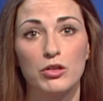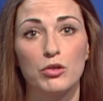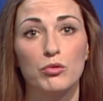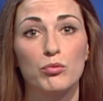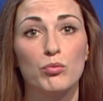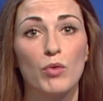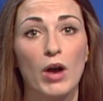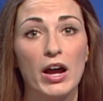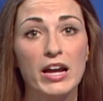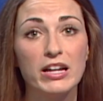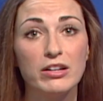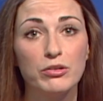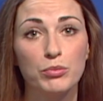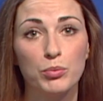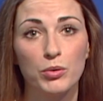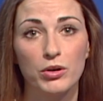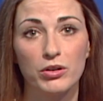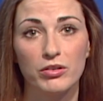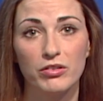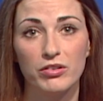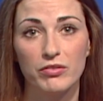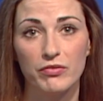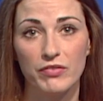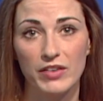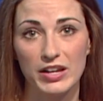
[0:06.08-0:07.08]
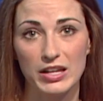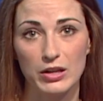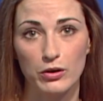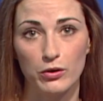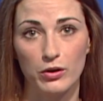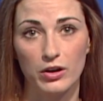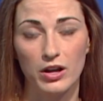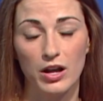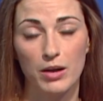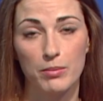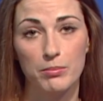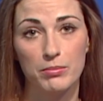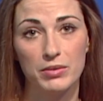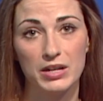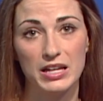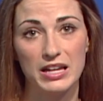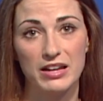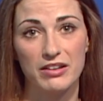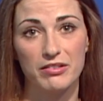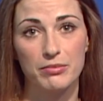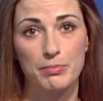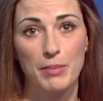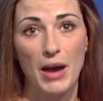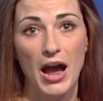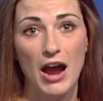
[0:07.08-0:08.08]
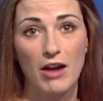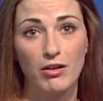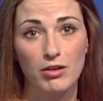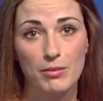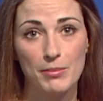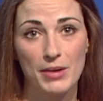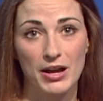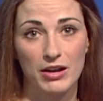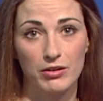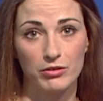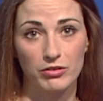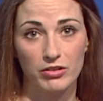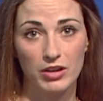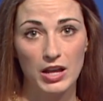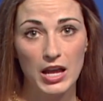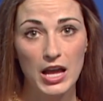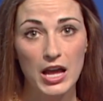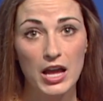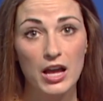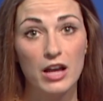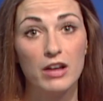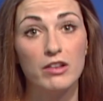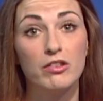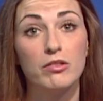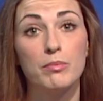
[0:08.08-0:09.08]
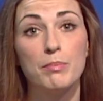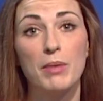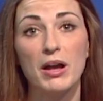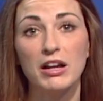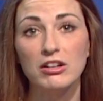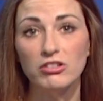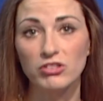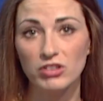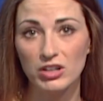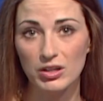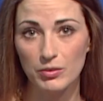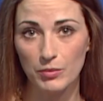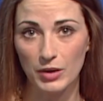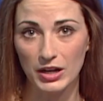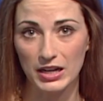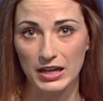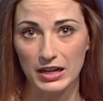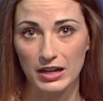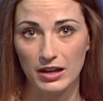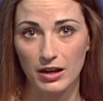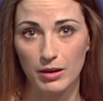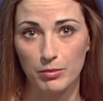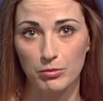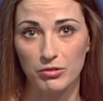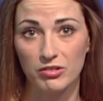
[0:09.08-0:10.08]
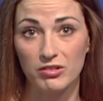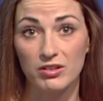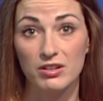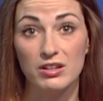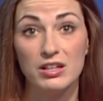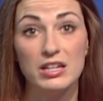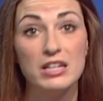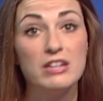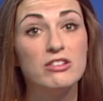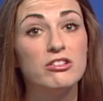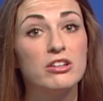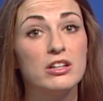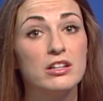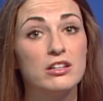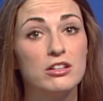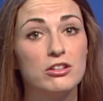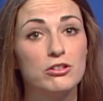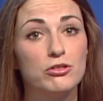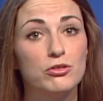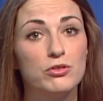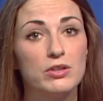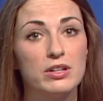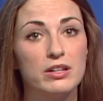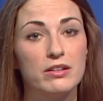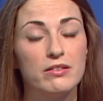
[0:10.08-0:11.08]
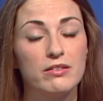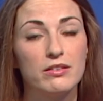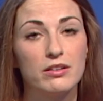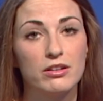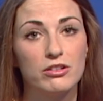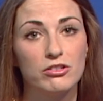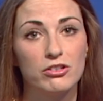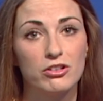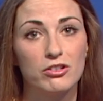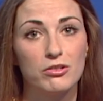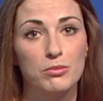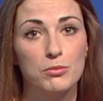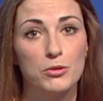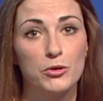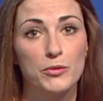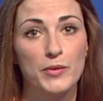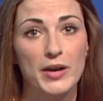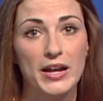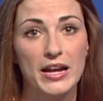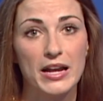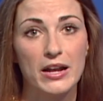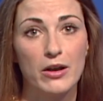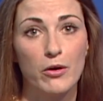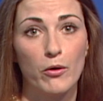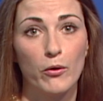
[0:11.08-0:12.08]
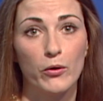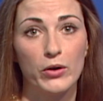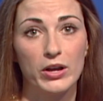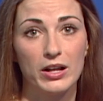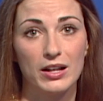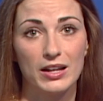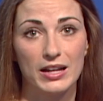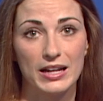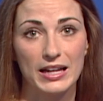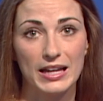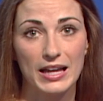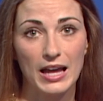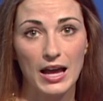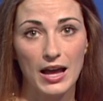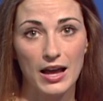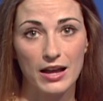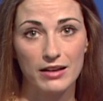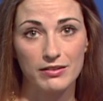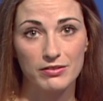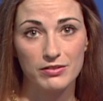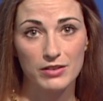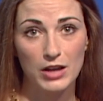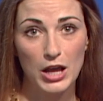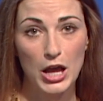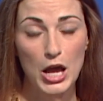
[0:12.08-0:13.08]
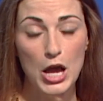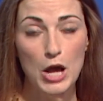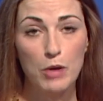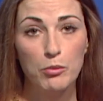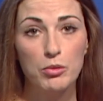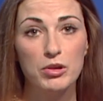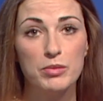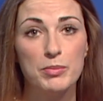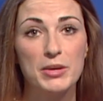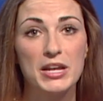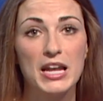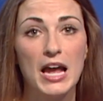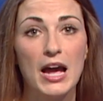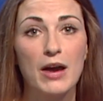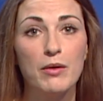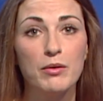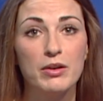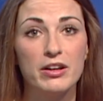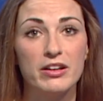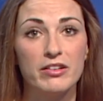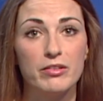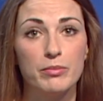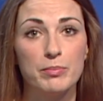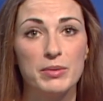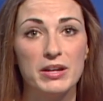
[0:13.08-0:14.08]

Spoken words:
the right one to fit your company is paramount, especially when it comes to niche industries such as marine, oil and gas. With me now is